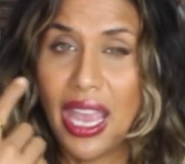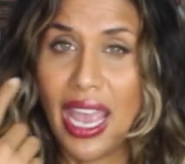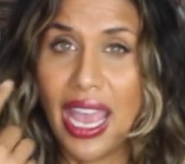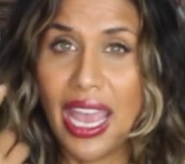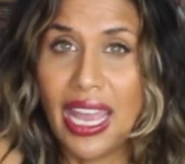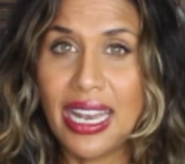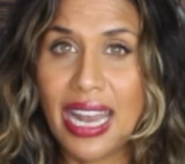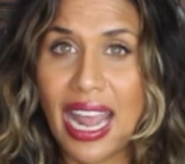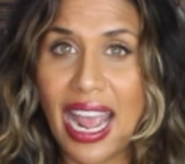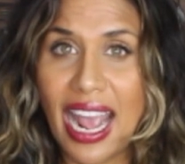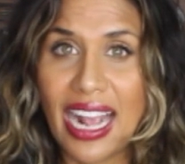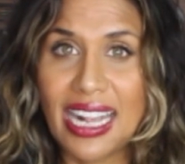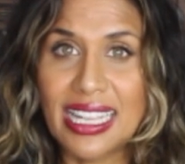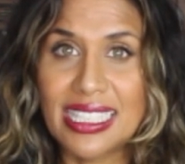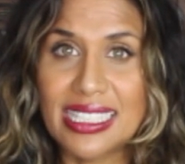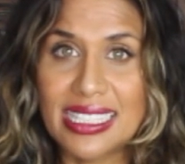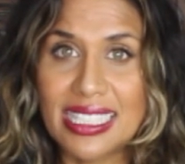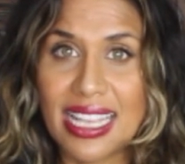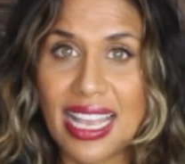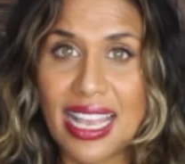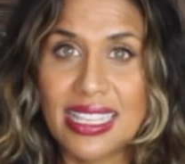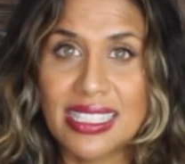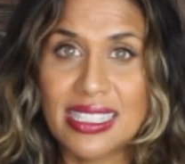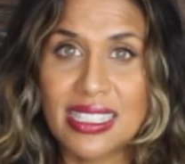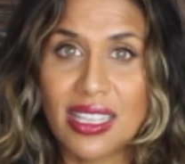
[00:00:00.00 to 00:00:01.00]
and
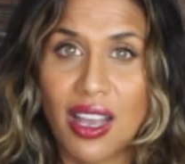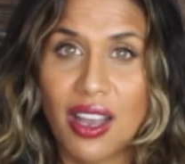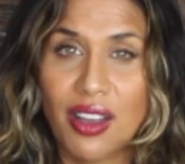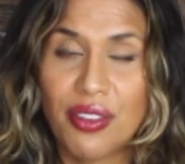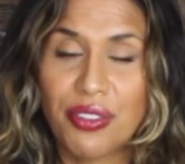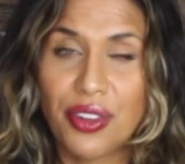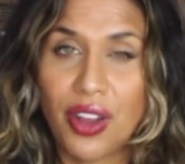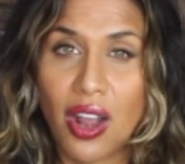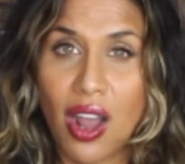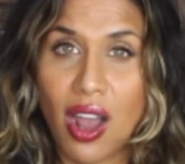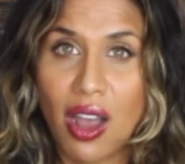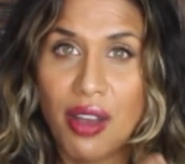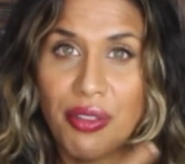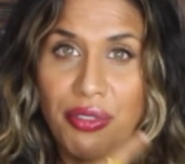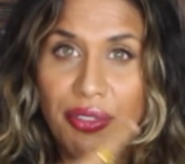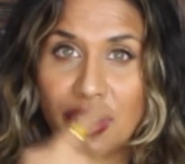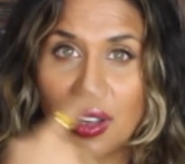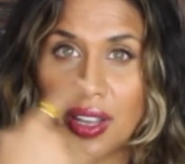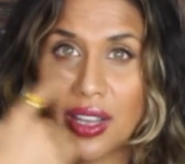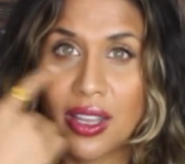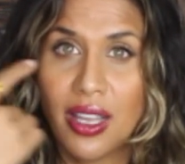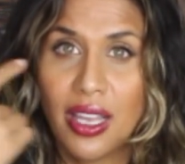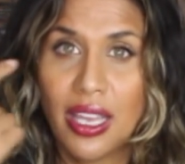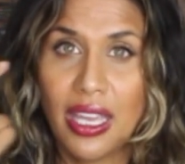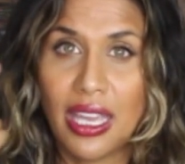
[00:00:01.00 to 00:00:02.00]
excess of
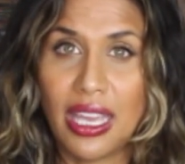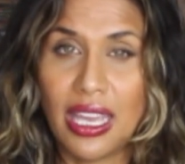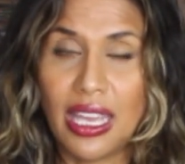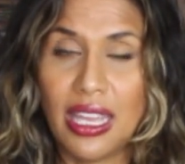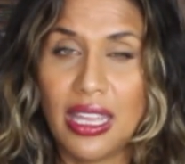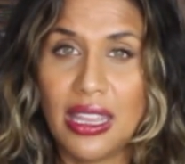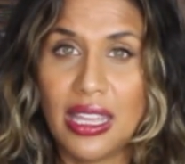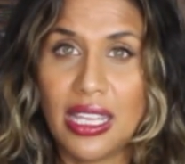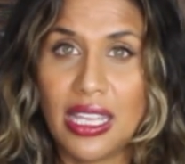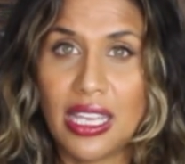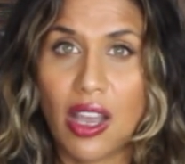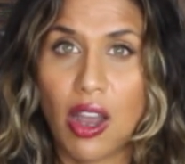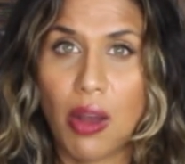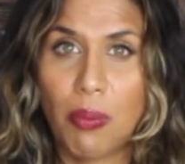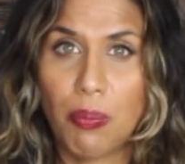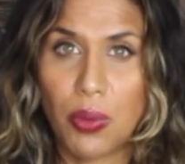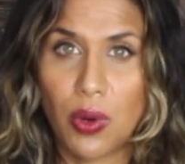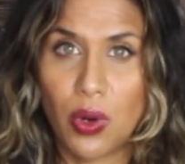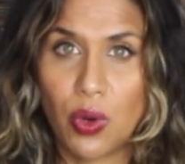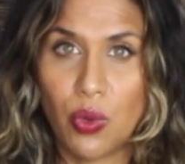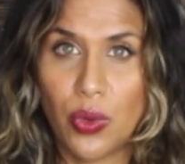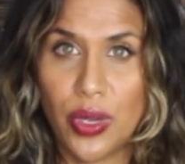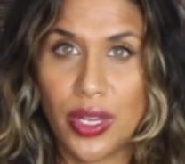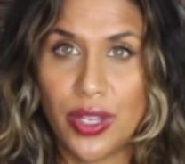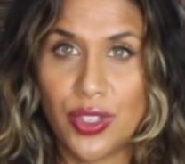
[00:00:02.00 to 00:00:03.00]
kapha in the
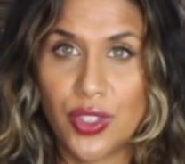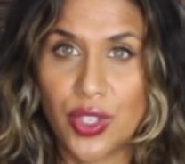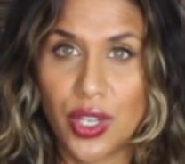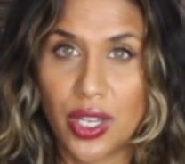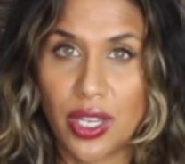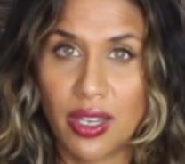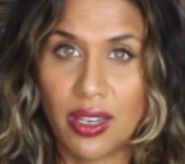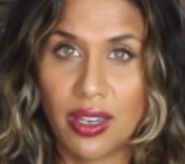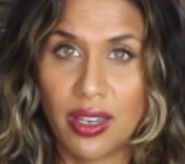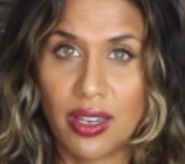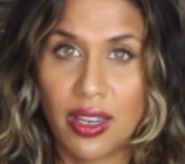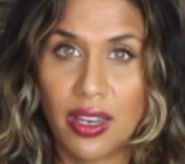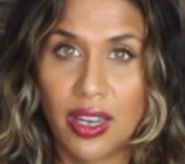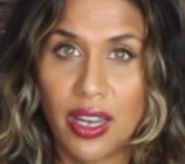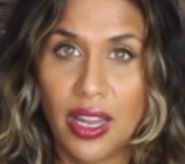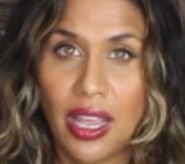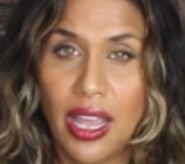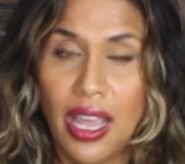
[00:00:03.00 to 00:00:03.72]
upper region.